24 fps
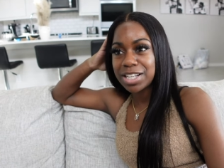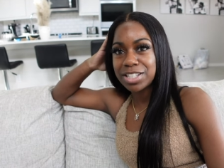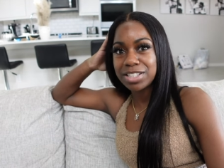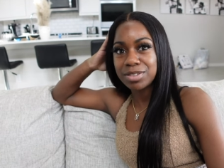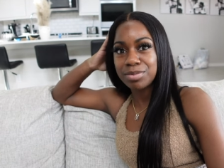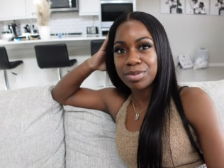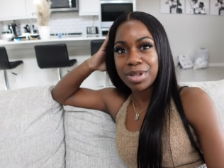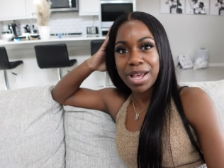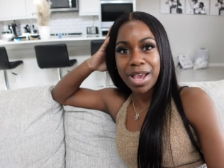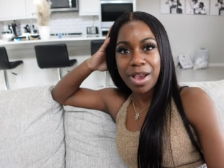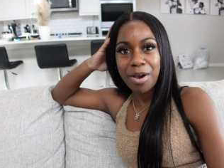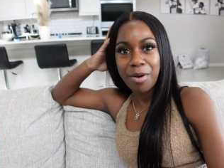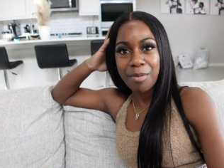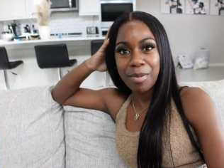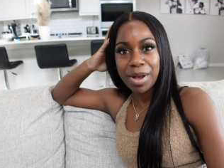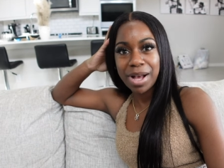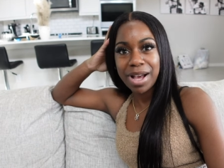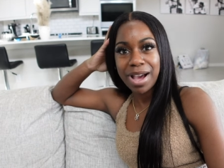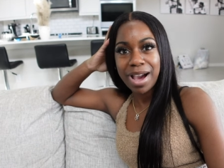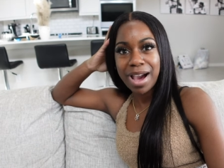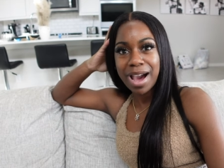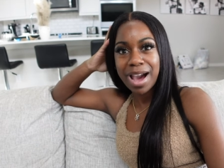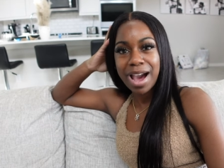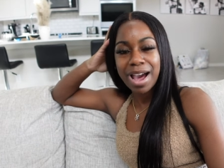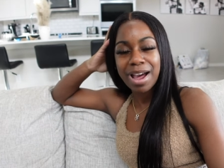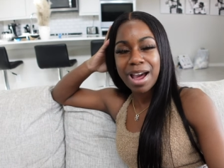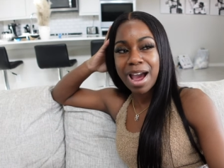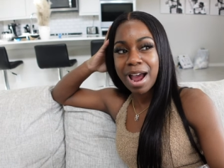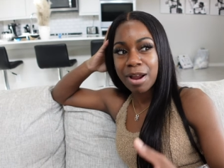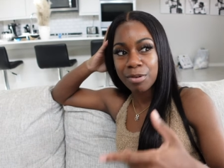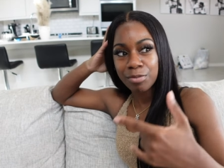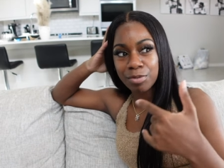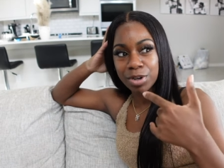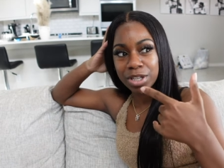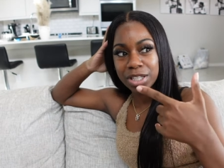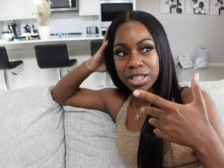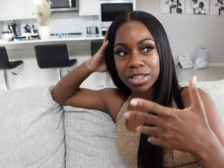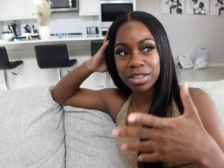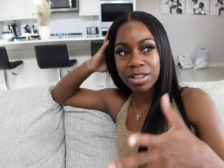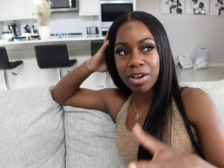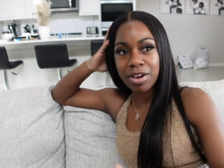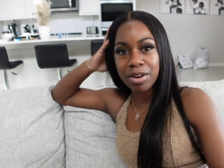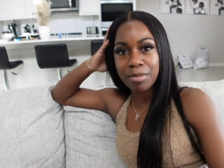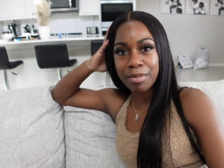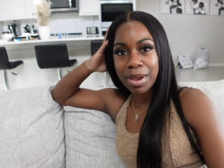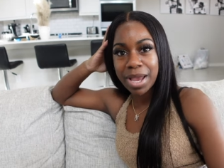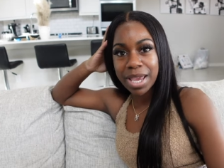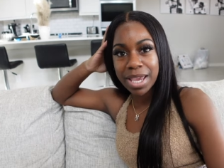I just like, oh my God, I really
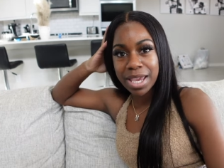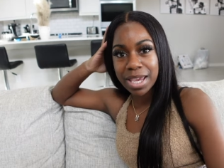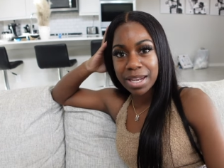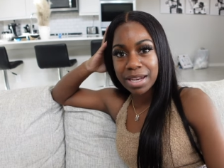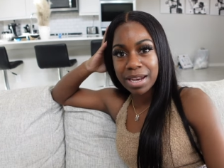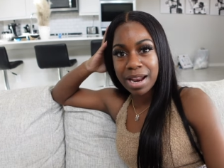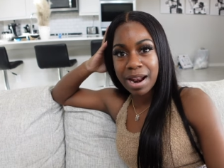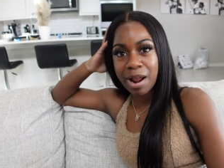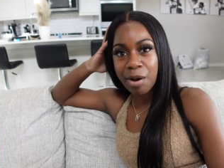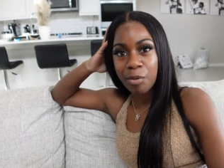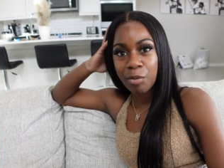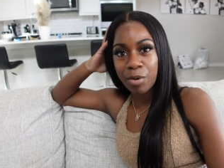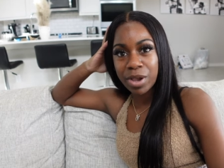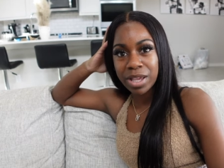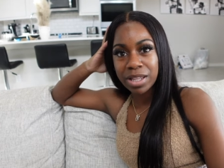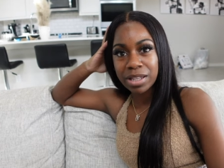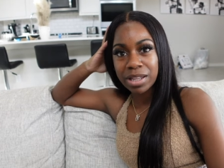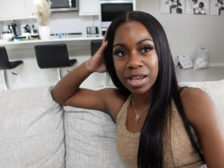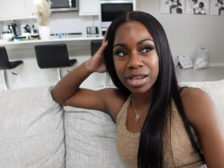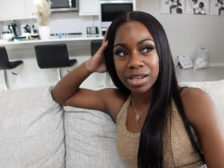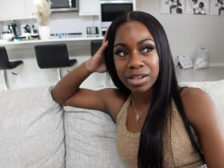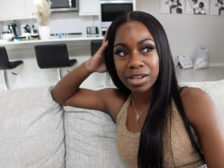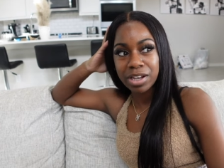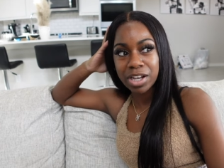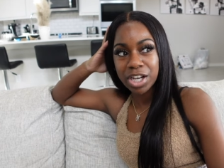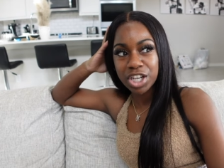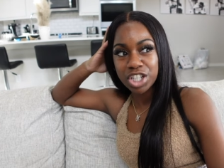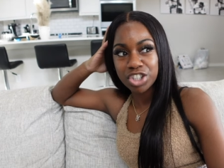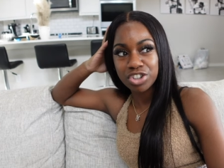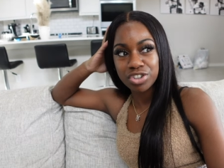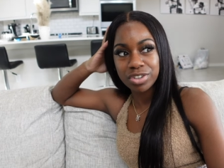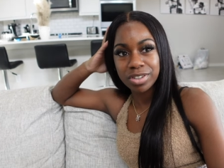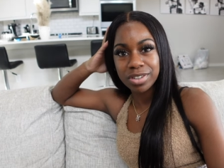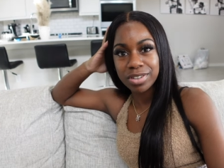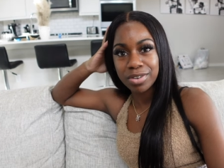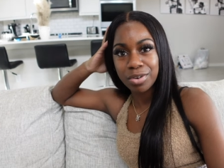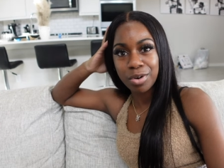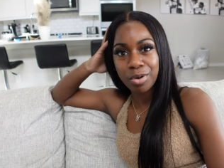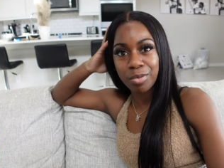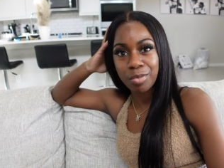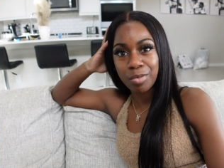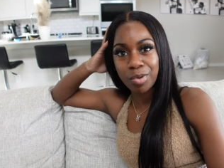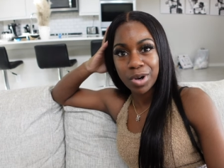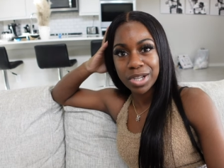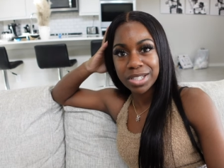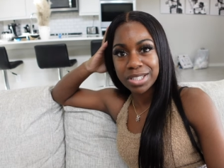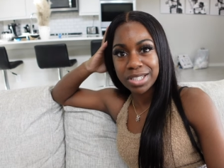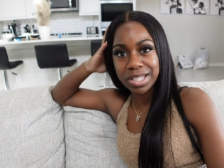thought in my head that I weighed like 100 or
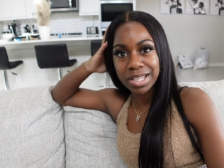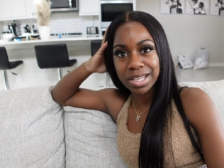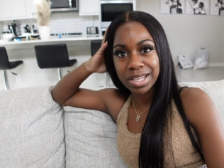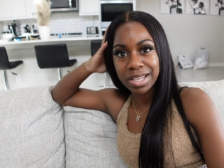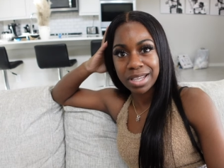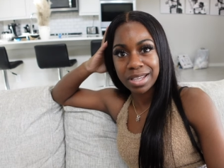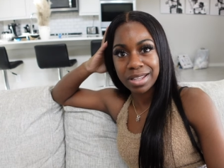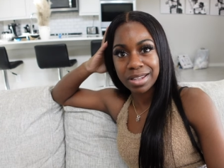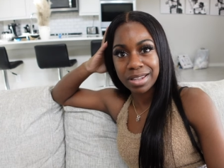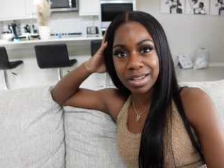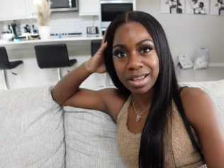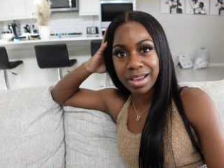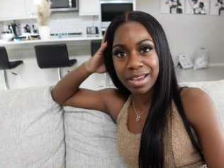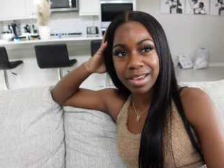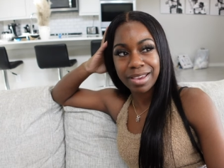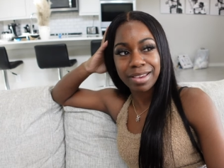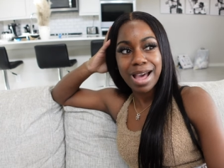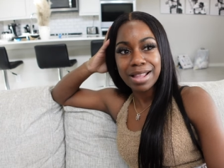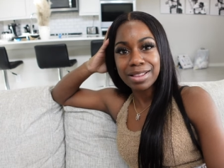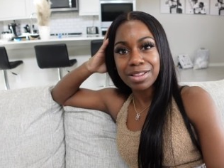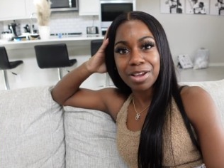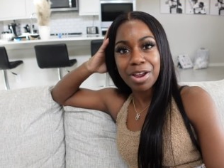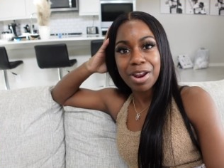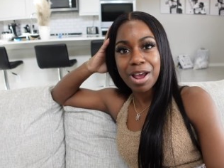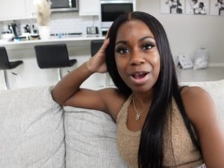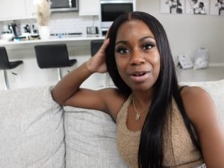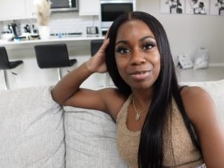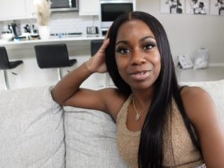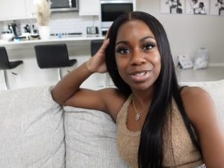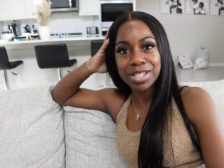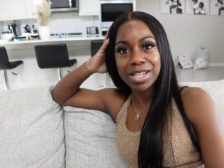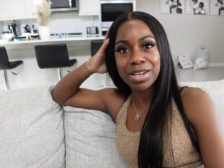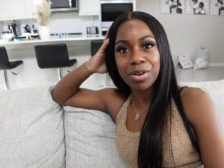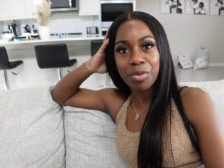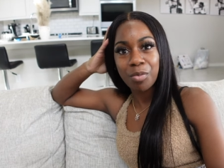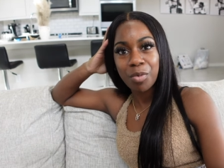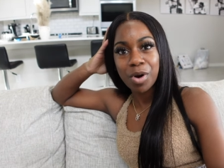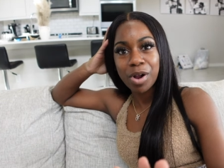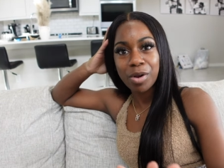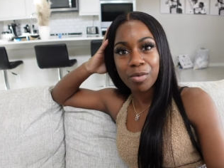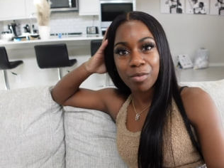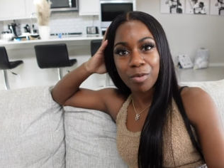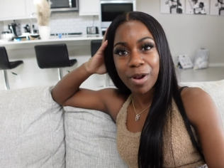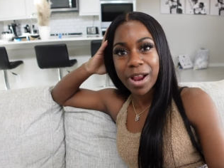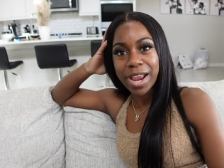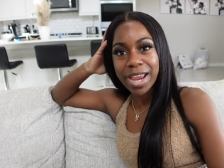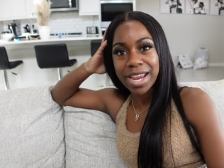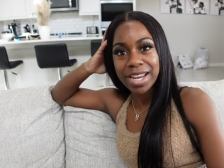110. Like, I thought I was in the
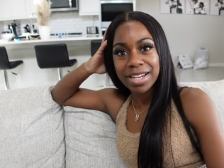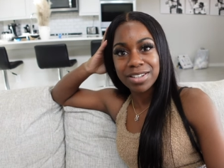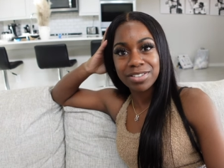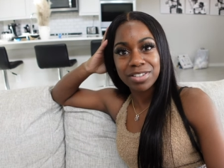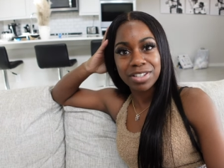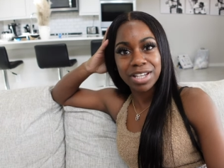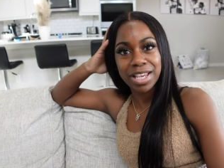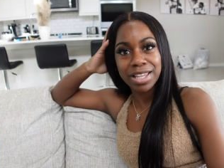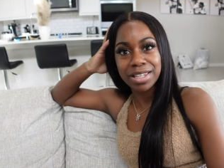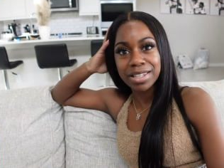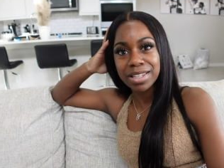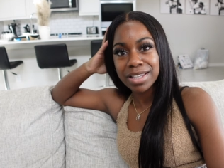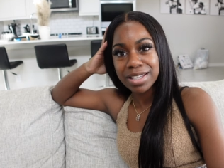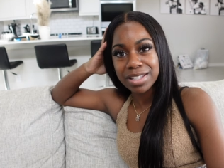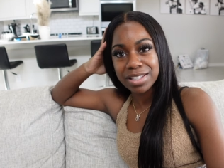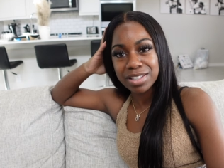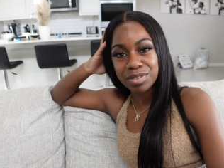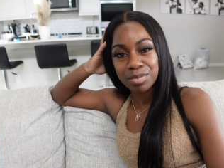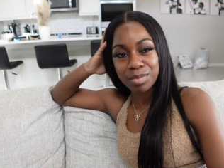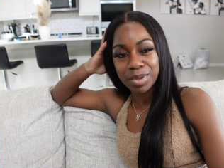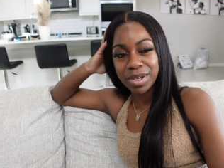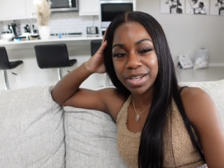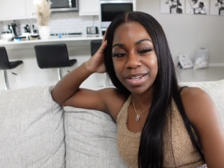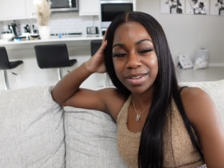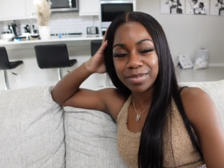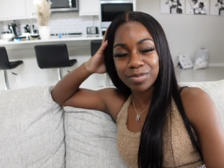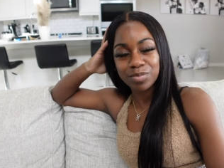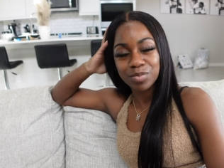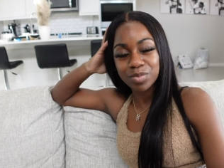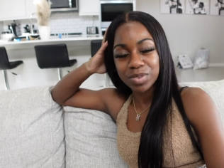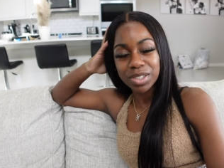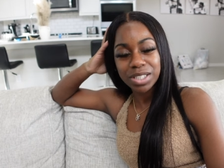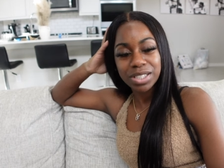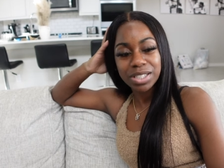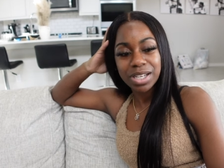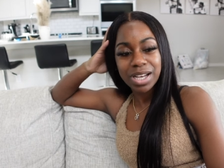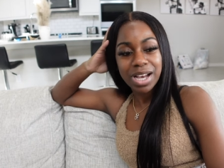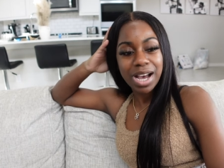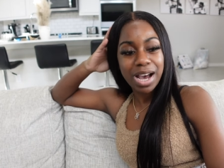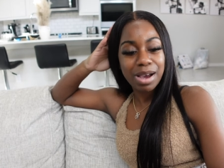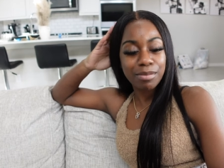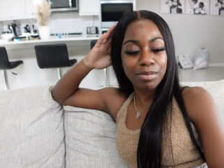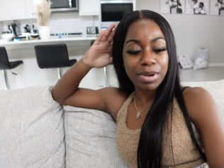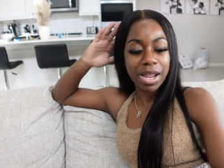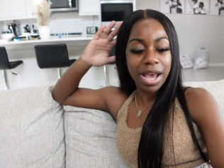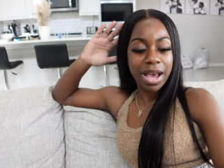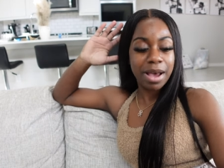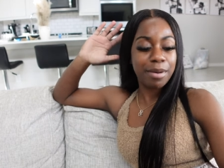one range at least, but
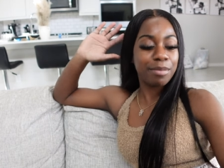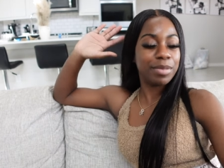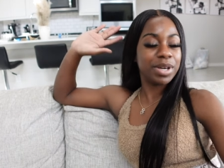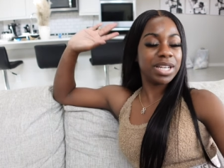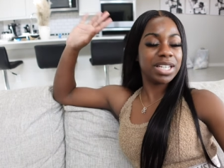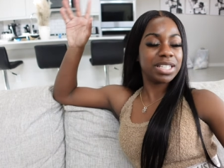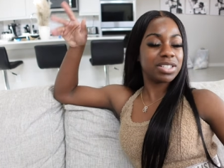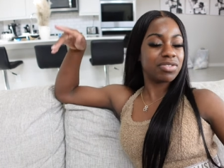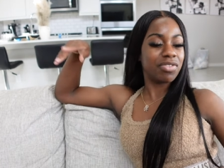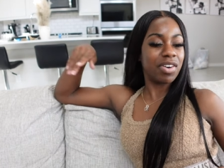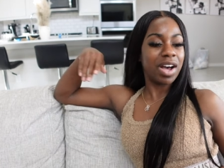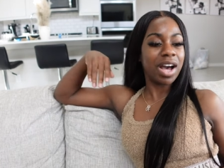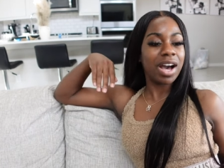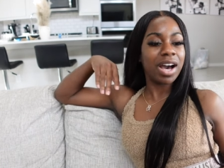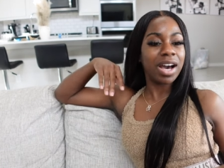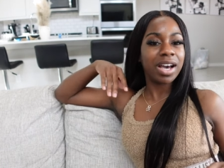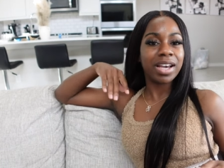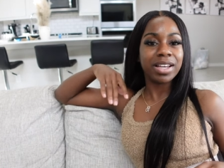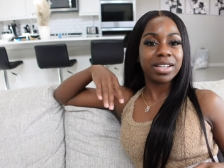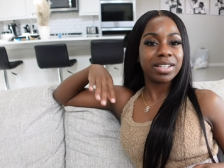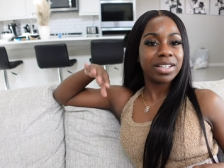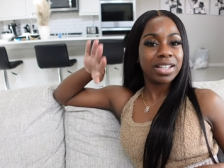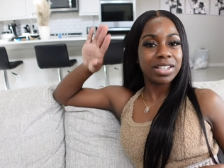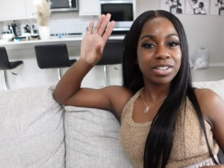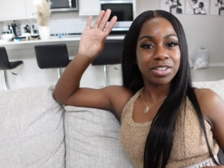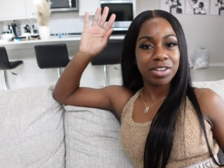I'm not, but it's fine.